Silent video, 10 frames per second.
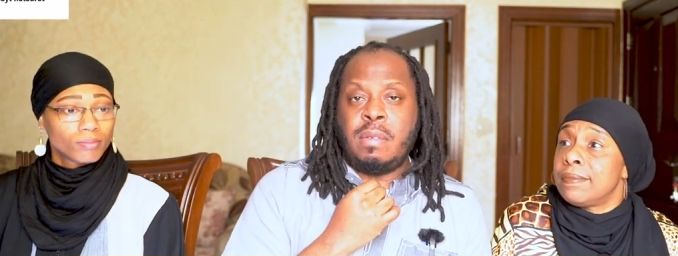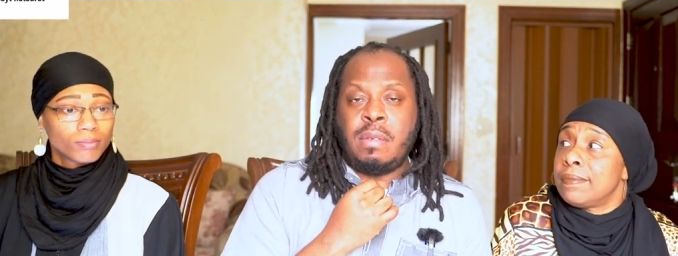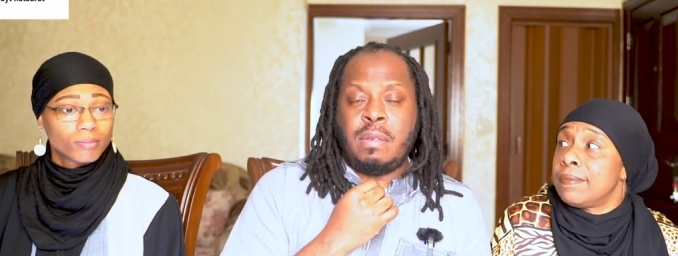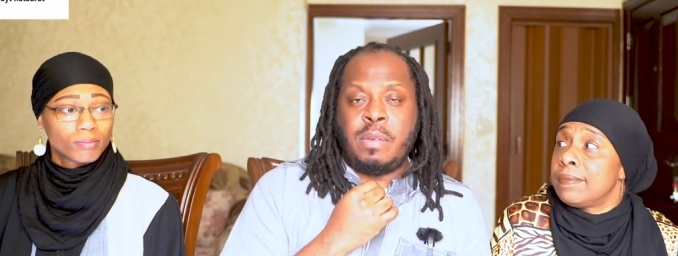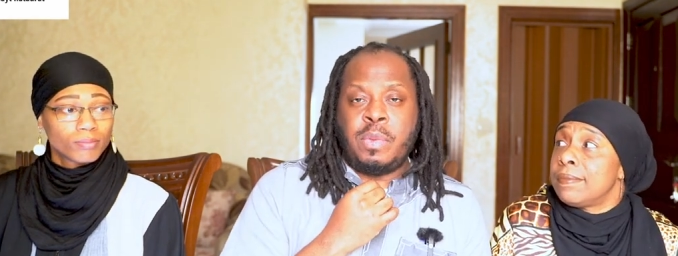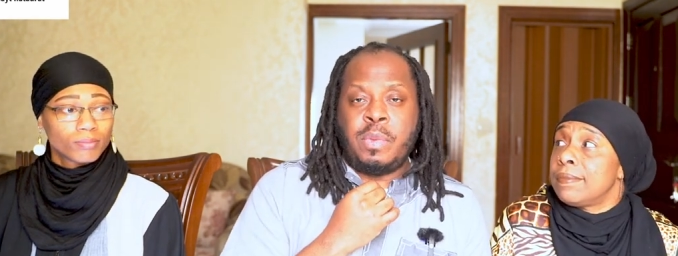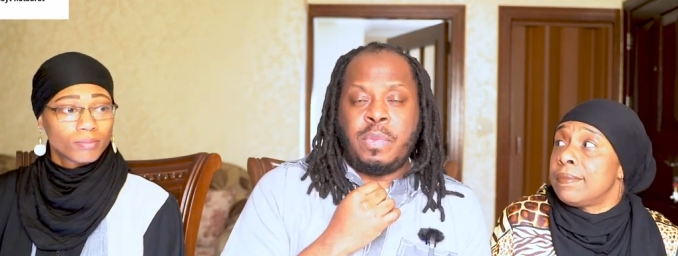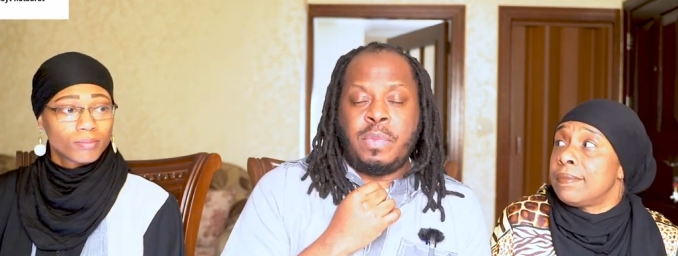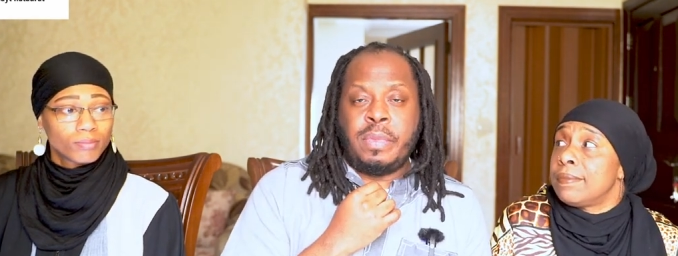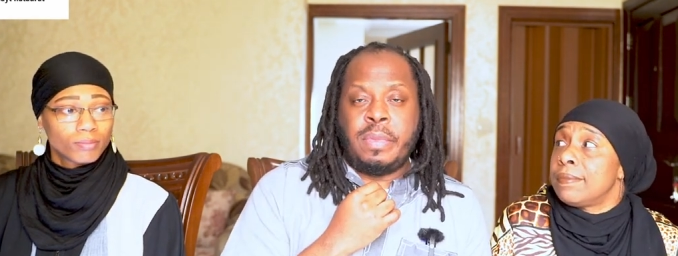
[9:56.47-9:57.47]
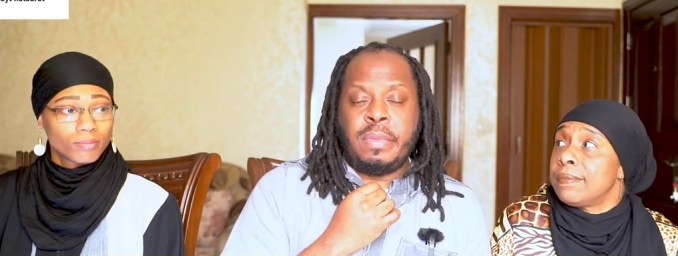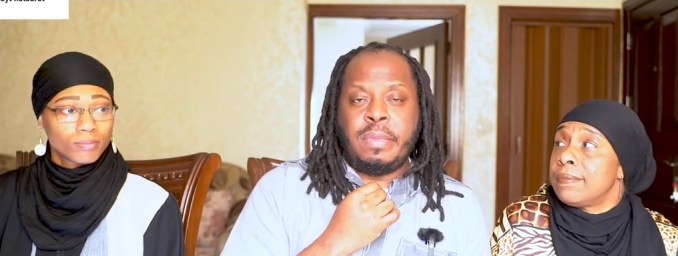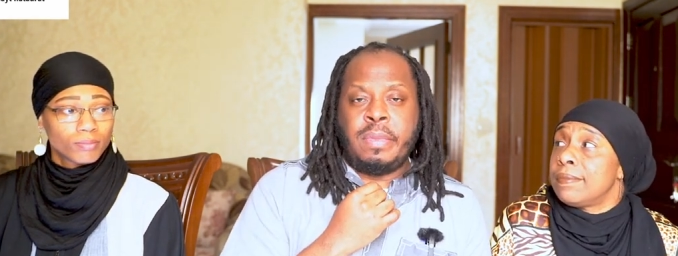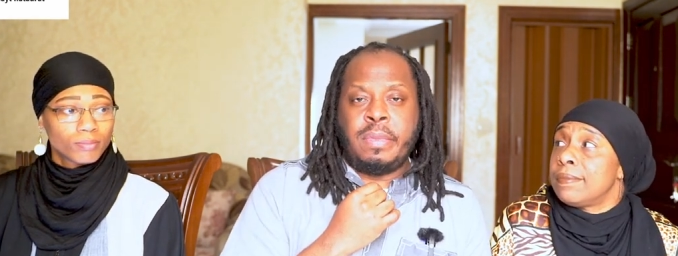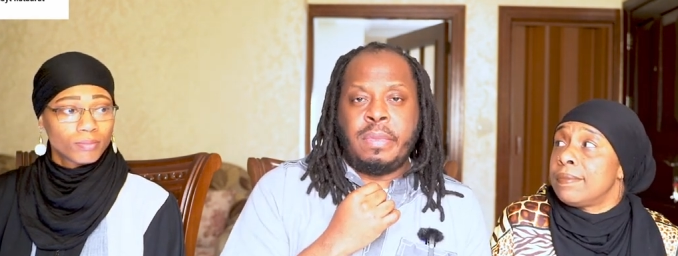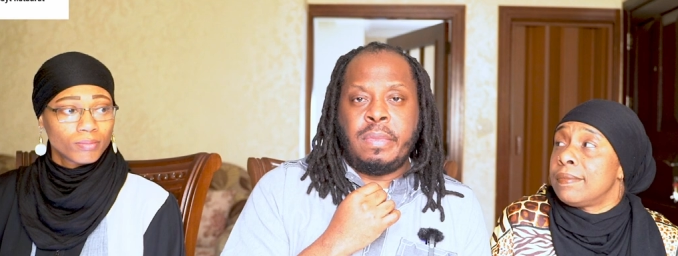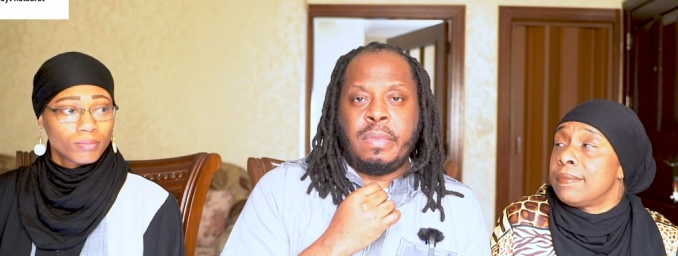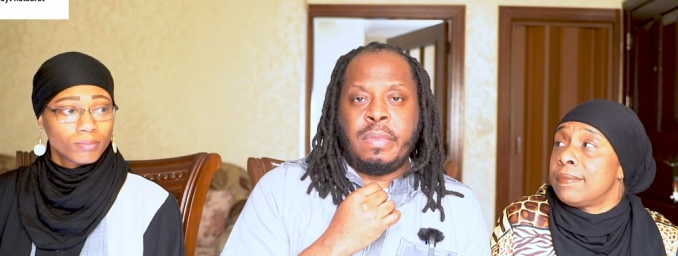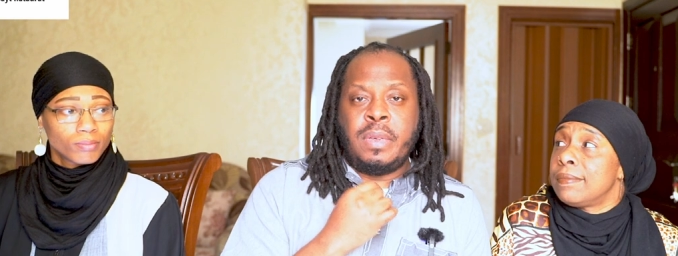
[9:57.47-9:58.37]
(no one is talking)